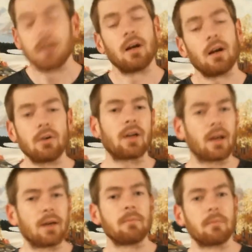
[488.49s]
"Oh,
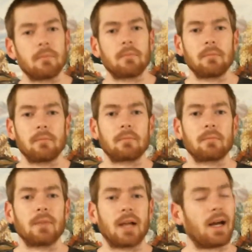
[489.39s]
okay.
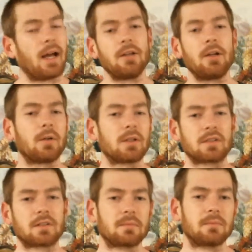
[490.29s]
I had
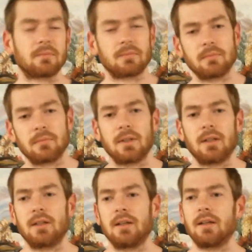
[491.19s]
noticed."
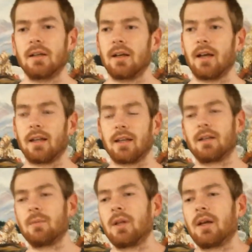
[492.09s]
And they
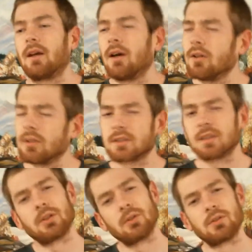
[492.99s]
could be like, "Oh, looks
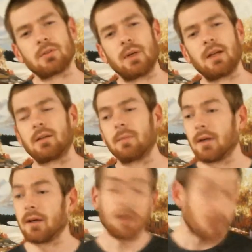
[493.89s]
like you're losing weight." And I could be
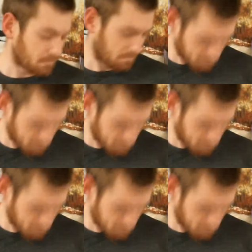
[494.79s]
like, "Oh,